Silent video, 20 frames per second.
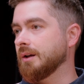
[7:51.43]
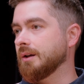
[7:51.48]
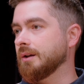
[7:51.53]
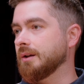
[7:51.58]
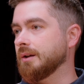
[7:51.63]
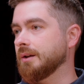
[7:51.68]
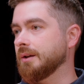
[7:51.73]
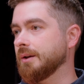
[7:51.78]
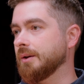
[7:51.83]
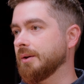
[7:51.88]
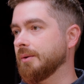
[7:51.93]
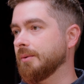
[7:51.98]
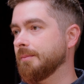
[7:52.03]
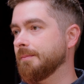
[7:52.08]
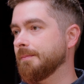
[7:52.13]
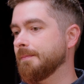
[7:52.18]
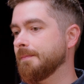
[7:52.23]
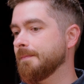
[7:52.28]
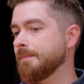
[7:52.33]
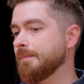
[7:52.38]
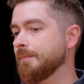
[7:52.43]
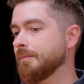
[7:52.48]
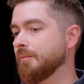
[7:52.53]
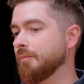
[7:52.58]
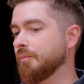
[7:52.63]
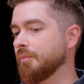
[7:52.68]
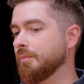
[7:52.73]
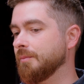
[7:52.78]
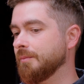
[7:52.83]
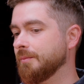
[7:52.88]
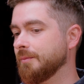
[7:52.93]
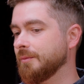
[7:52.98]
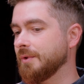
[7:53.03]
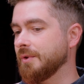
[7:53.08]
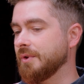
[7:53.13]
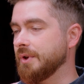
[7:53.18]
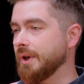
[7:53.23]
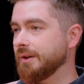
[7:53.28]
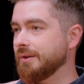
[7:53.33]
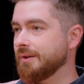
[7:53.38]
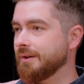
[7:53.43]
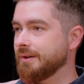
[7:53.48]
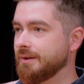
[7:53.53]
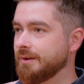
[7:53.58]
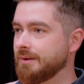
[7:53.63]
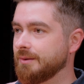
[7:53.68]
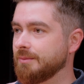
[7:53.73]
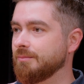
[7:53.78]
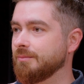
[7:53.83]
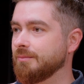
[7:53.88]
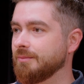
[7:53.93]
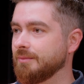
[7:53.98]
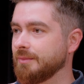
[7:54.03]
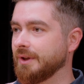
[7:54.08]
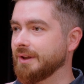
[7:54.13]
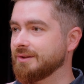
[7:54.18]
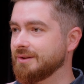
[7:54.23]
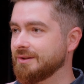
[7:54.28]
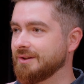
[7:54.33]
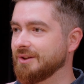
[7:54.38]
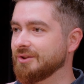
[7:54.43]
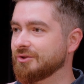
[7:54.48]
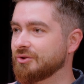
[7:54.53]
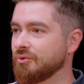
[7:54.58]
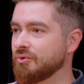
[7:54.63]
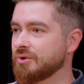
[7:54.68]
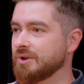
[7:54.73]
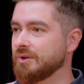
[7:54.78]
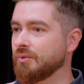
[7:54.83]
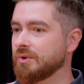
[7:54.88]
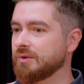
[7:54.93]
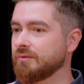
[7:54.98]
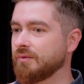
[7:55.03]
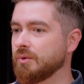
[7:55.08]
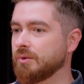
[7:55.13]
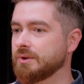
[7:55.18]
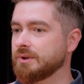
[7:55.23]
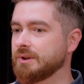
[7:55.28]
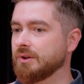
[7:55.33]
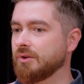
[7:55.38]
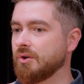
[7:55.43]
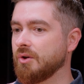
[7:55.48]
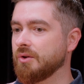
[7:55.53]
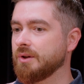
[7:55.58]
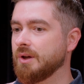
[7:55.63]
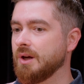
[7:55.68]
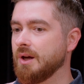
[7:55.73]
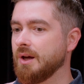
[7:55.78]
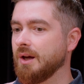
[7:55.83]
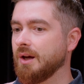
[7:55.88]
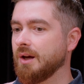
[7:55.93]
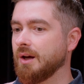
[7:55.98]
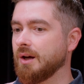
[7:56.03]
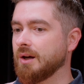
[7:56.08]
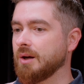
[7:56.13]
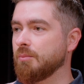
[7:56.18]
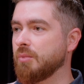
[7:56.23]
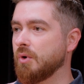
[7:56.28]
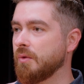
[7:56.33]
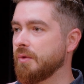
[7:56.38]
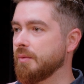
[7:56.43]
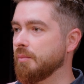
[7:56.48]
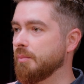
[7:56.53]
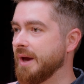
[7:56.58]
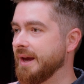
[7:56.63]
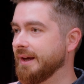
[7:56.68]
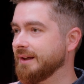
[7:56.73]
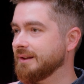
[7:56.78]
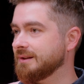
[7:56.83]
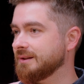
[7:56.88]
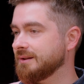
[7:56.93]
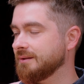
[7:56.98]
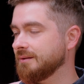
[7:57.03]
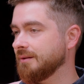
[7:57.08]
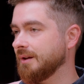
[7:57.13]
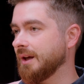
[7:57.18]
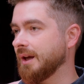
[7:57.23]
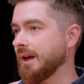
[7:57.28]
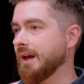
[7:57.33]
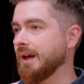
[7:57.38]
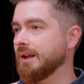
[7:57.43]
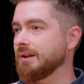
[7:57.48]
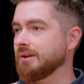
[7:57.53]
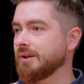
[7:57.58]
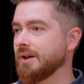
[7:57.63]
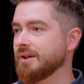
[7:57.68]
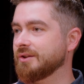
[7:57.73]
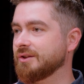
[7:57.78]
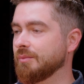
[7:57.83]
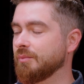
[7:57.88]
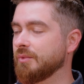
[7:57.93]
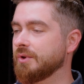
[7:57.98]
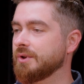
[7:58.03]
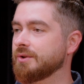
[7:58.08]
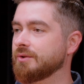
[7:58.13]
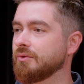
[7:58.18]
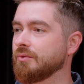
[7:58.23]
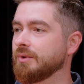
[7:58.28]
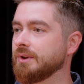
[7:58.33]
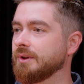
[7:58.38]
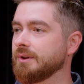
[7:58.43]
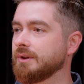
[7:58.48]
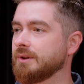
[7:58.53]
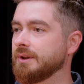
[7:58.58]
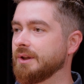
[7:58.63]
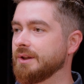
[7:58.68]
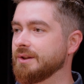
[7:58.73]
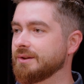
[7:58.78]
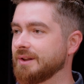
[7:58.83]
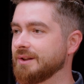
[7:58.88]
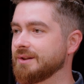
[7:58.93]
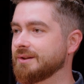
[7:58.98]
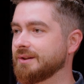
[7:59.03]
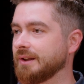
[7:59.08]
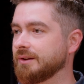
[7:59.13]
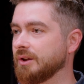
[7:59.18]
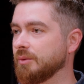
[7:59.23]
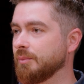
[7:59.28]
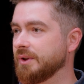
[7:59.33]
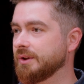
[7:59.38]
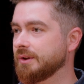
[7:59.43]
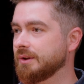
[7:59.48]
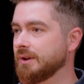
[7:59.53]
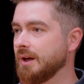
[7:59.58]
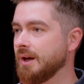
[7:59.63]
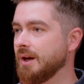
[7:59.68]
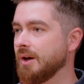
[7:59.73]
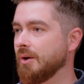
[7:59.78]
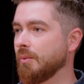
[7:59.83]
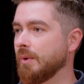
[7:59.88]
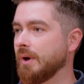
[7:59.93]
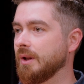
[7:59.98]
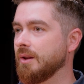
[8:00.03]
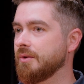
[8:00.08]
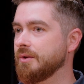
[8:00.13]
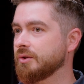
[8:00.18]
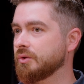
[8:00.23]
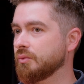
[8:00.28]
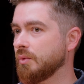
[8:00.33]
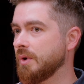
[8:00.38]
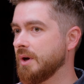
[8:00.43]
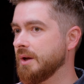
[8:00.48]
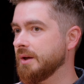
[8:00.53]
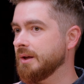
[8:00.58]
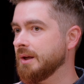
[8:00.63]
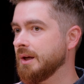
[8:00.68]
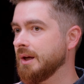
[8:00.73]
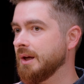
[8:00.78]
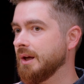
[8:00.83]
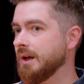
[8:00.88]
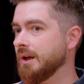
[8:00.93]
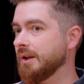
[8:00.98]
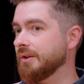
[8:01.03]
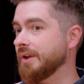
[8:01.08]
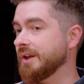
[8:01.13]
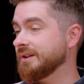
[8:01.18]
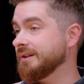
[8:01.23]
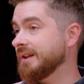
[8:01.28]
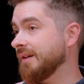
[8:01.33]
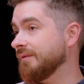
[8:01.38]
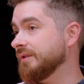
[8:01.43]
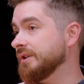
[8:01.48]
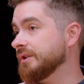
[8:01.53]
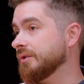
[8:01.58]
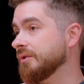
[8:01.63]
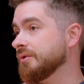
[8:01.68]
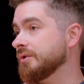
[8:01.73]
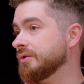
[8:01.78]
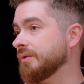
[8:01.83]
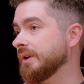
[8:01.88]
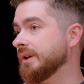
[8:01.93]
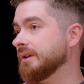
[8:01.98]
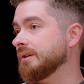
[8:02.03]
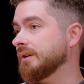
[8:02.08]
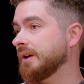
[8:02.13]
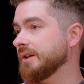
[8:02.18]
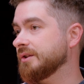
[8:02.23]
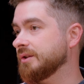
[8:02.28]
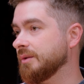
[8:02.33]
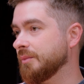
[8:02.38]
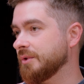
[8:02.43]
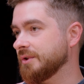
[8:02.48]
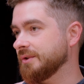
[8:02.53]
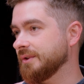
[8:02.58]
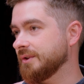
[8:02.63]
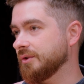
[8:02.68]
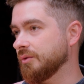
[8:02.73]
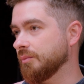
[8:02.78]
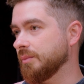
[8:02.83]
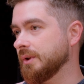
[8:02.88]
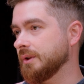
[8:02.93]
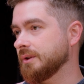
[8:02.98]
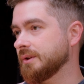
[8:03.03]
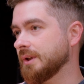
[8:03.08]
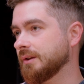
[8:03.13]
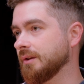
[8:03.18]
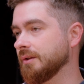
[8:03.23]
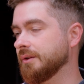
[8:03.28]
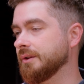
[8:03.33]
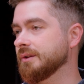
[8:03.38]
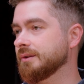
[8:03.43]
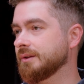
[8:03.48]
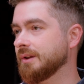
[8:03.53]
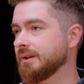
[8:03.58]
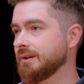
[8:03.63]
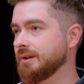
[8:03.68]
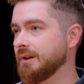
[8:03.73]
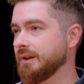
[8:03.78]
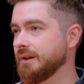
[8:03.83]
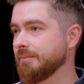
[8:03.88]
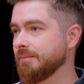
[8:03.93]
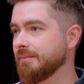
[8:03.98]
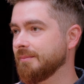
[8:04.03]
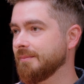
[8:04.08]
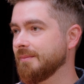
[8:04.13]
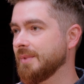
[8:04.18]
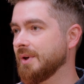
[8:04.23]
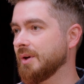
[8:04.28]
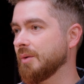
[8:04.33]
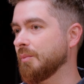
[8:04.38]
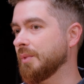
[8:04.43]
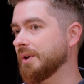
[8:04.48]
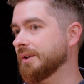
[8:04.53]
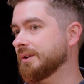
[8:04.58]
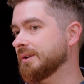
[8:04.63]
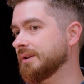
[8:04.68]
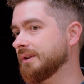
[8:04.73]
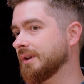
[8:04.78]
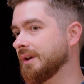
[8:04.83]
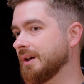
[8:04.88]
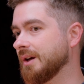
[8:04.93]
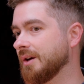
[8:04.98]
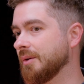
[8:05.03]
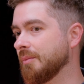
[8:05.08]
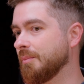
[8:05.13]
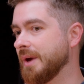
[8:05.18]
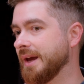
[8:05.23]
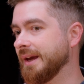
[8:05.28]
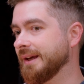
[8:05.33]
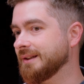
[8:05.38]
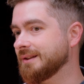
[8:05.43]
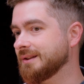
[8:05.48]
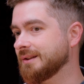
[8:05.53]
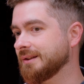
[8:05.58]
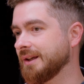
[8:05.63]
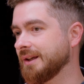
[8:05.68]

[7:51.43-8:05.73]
The other existing solution was focusing on both banks and customers doing instant settlement, while this one doesn't have this constraint. Customers need to be settled instantly, but banks